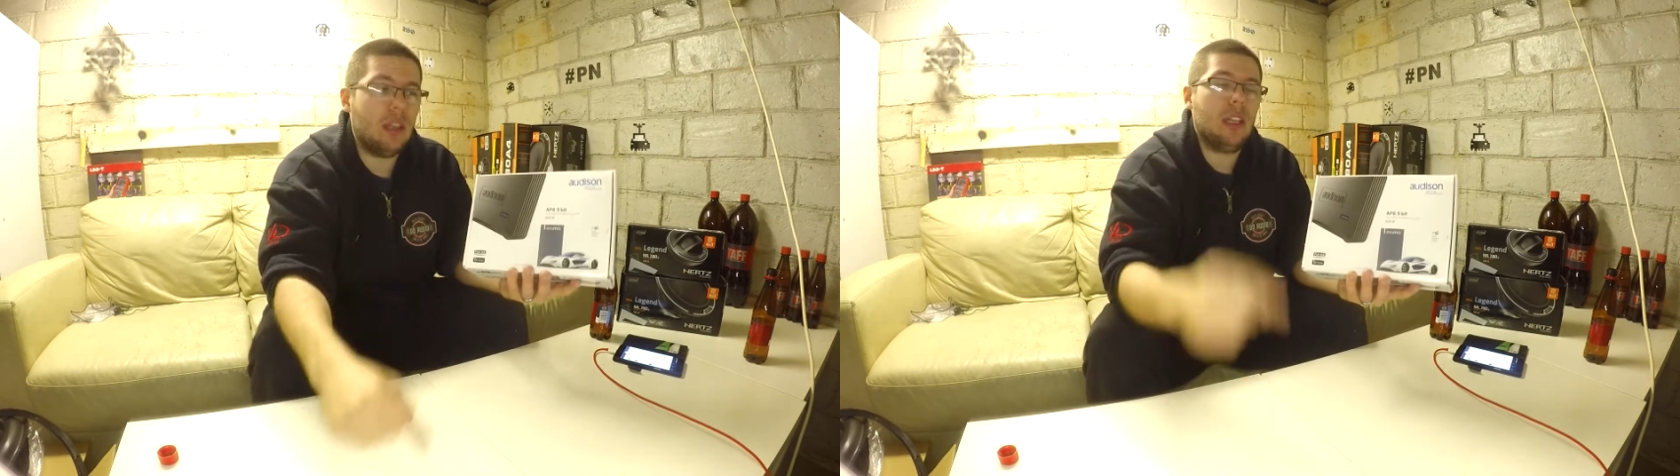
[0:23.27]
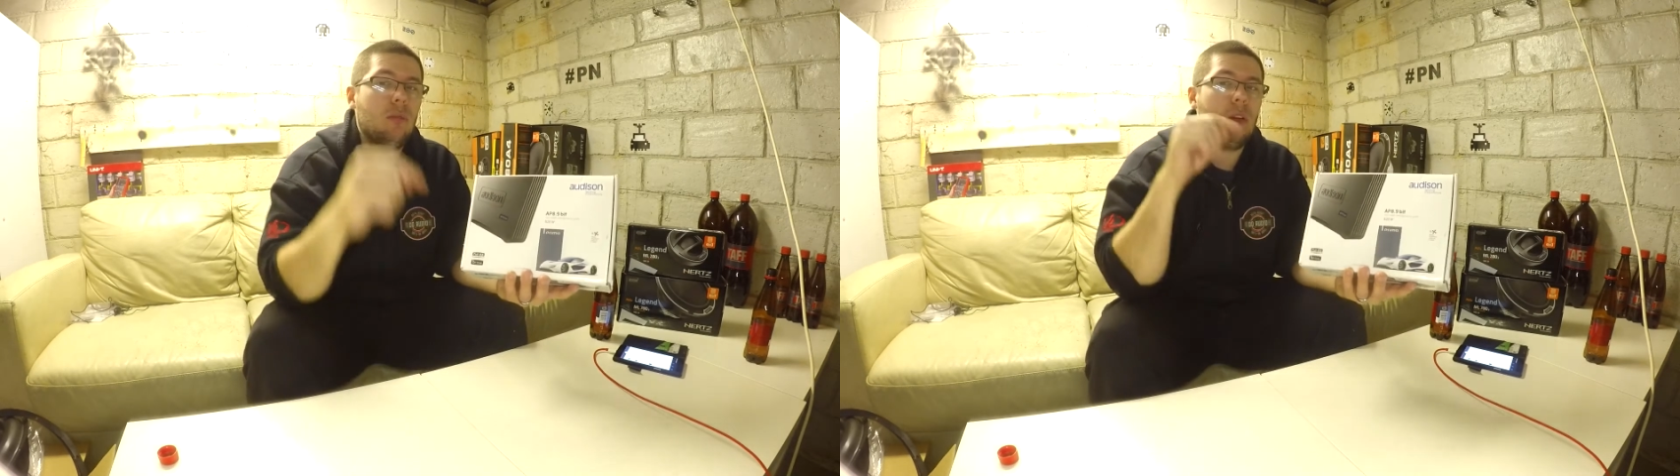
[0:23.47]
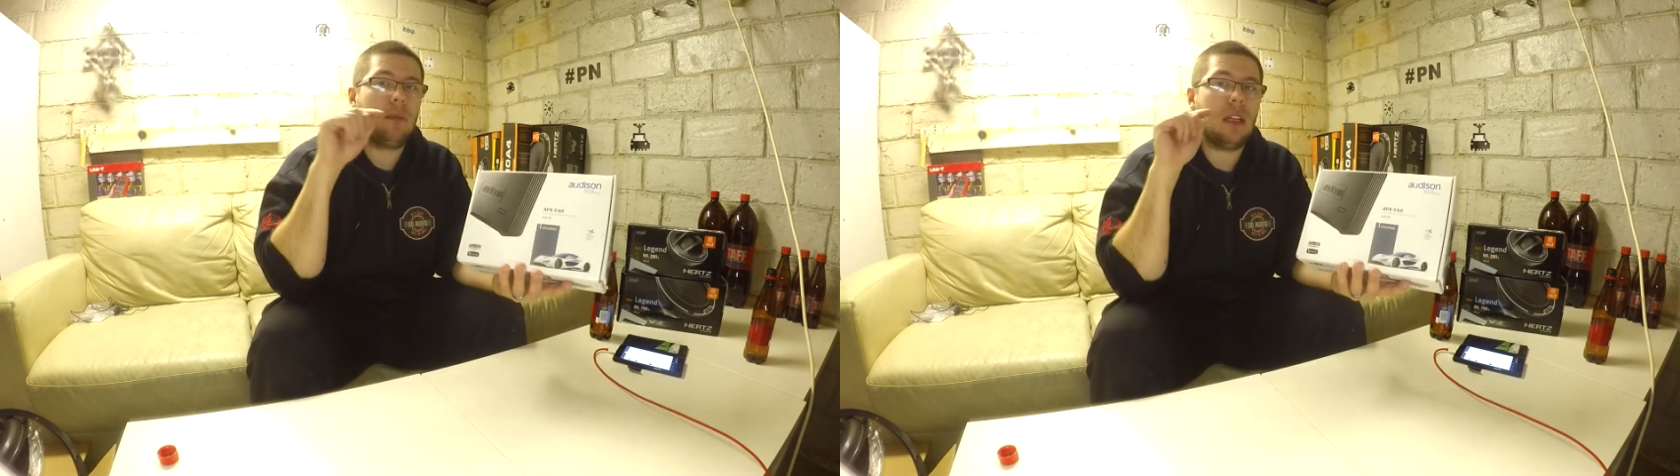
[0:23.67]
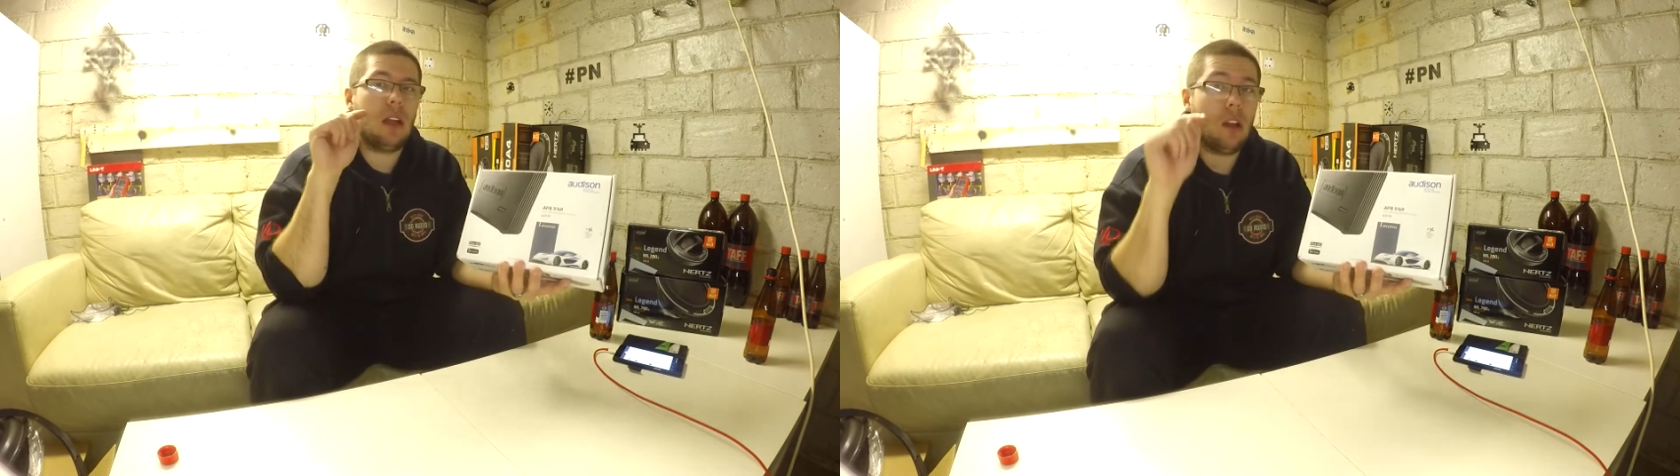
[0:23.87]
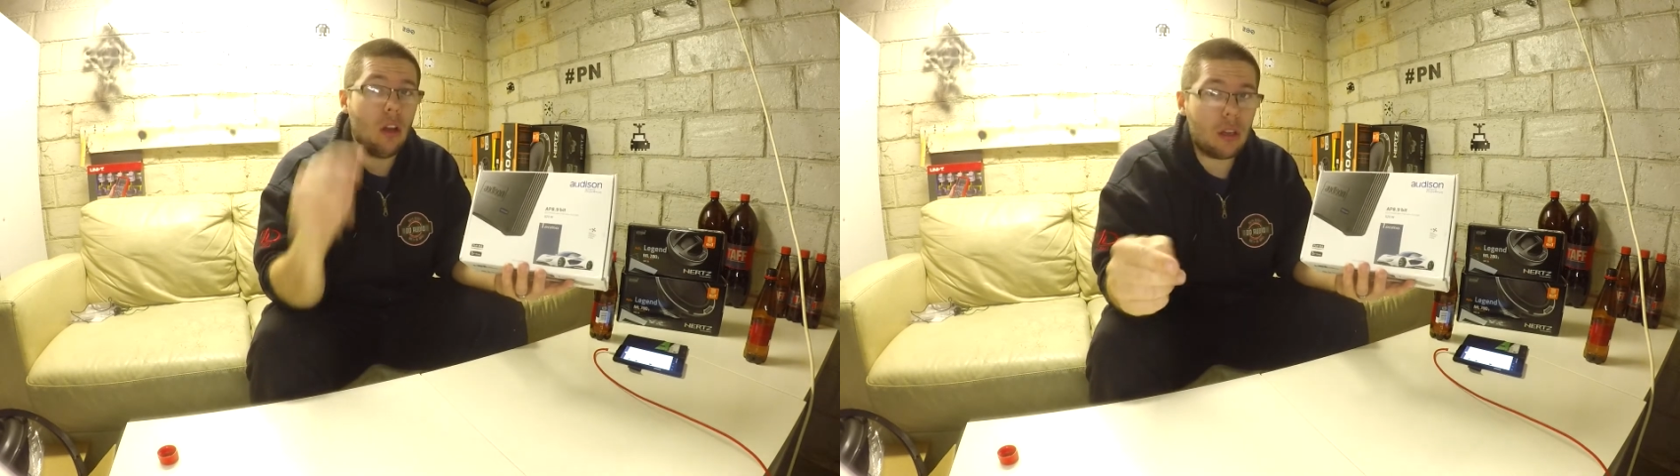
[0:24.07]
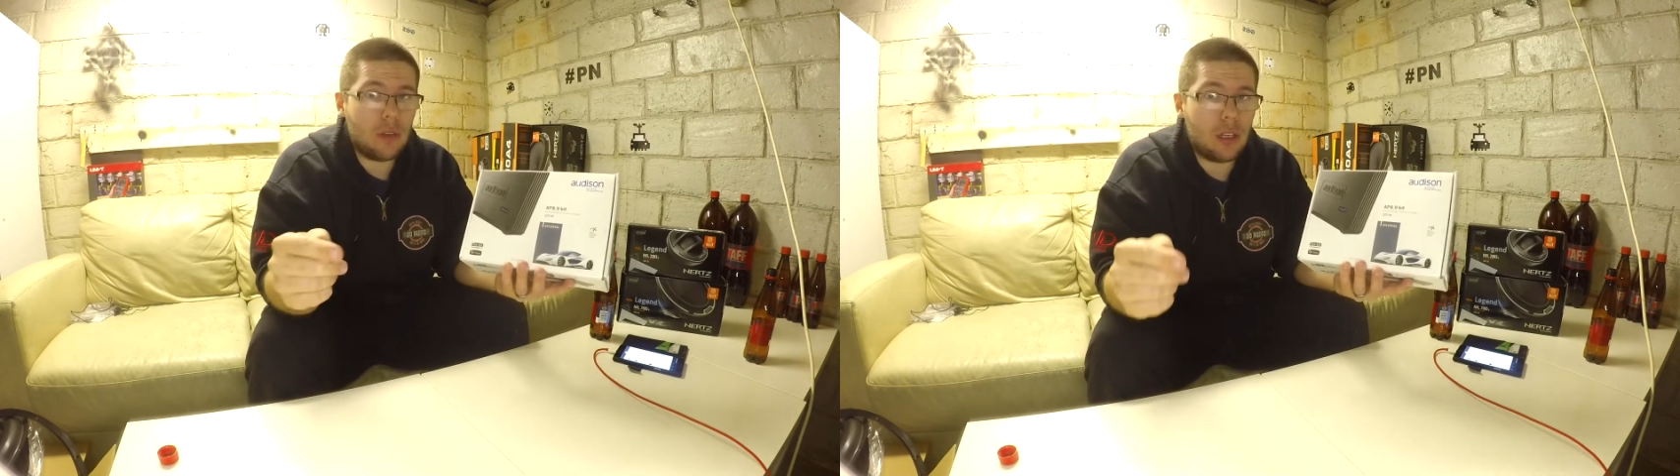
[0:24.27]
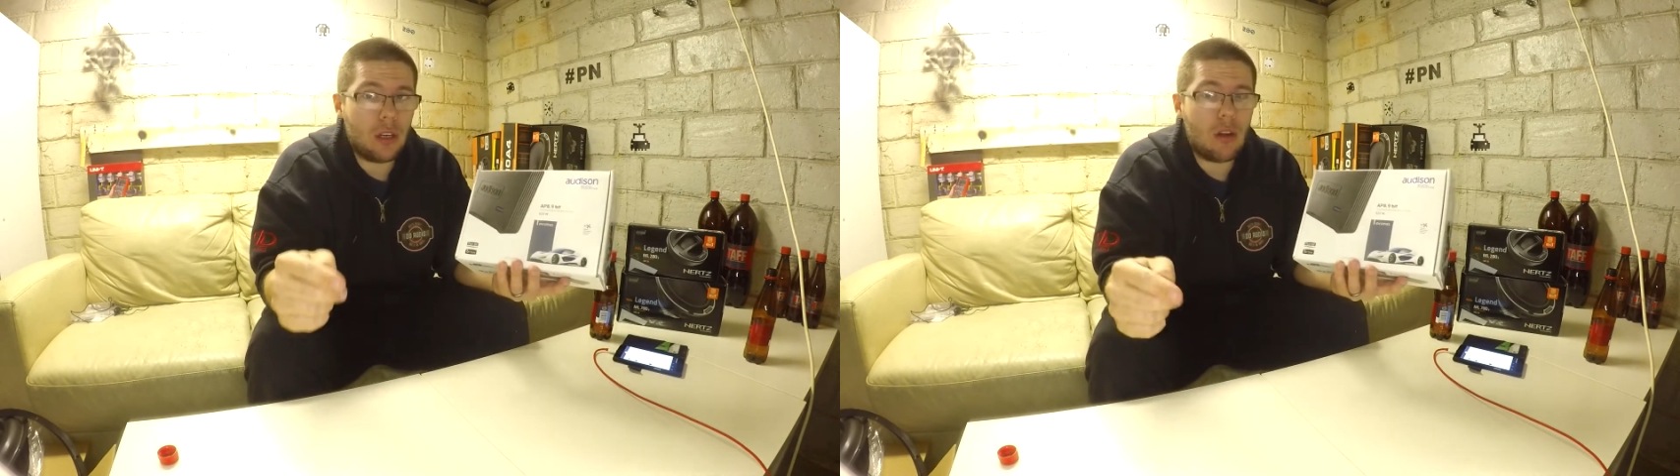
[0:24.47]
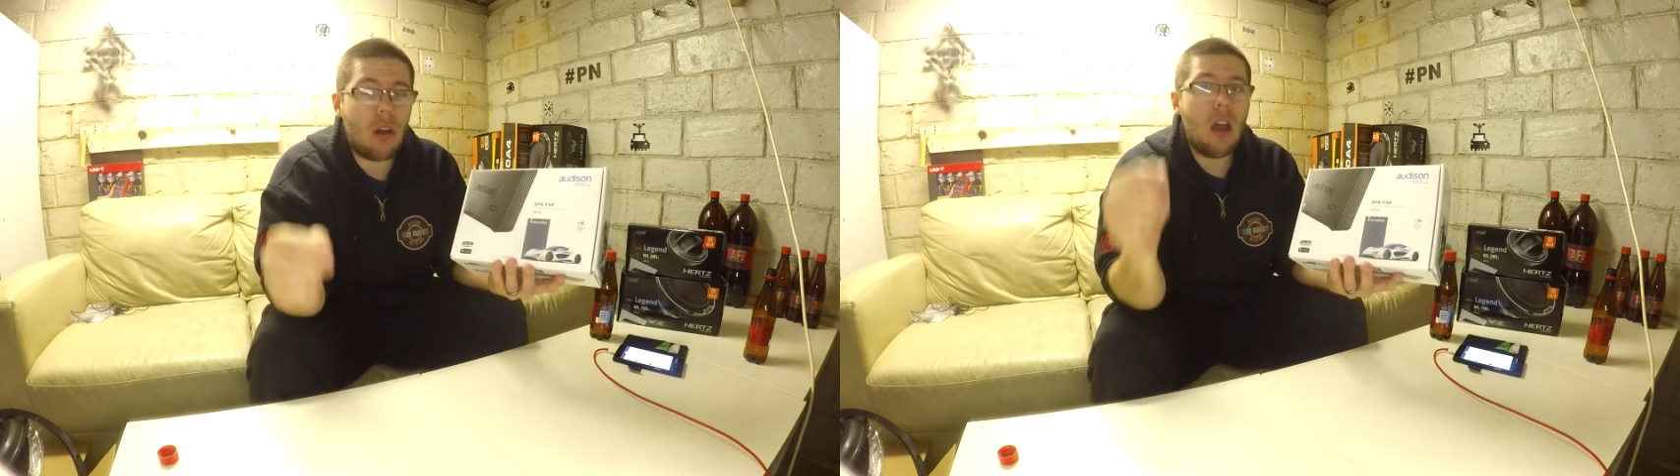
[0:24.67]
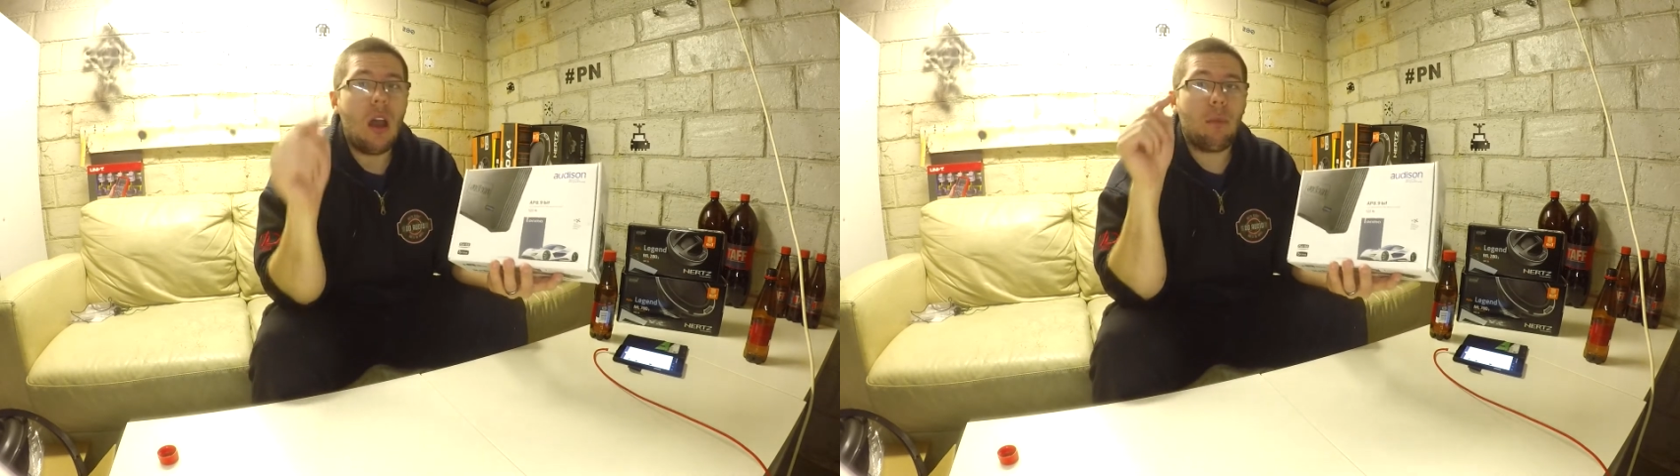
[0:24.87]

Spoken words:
It will be a long video,